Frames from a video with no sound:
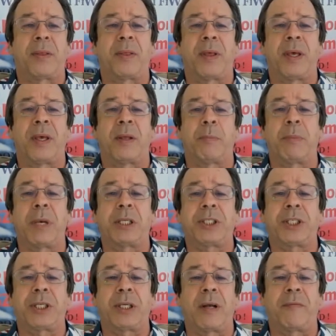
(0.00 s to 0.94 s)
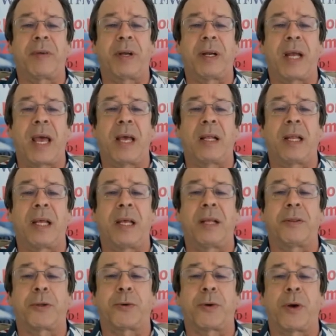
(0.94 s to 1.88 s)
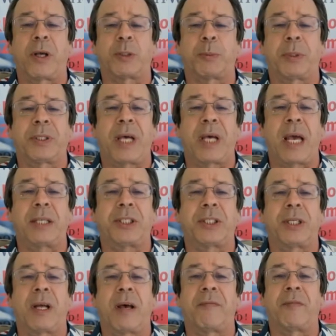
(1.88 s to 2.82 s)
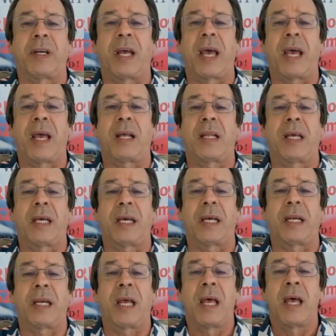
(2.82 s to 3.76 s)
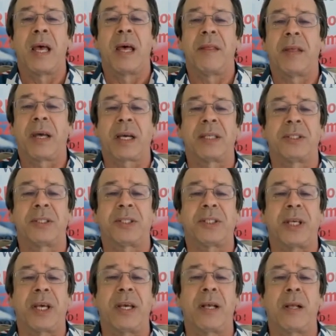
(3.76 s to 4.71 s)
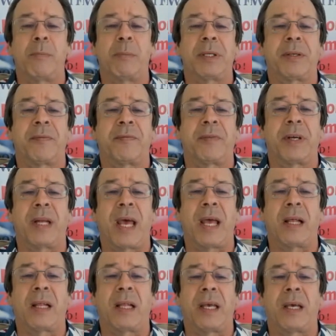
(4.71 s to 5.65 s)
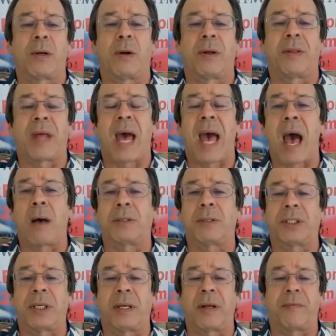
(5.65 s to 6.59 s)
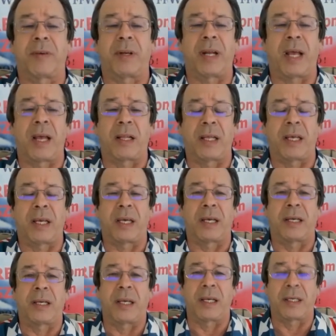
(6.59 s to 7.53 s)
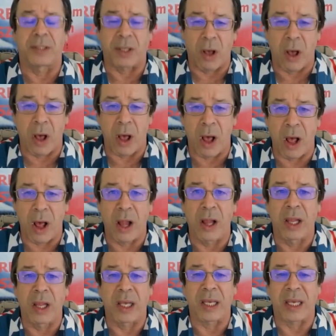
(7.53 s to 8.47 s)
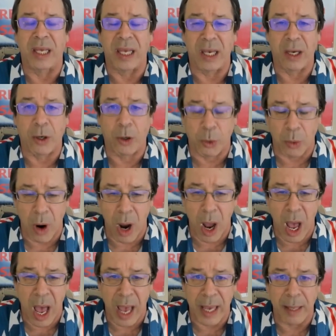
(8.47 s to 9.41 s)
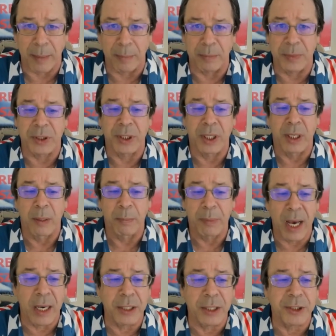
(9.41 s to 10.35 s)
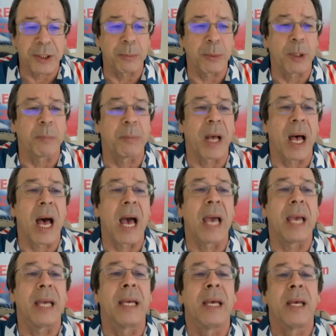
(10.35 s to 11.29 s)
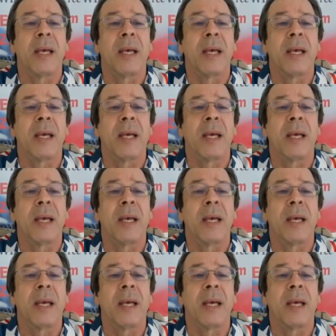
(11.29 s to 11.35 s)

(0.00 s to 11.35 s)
the admission of an alien, the transportation of an alien, the concealment of an alien, or the housing of an alien is all crimes punishable by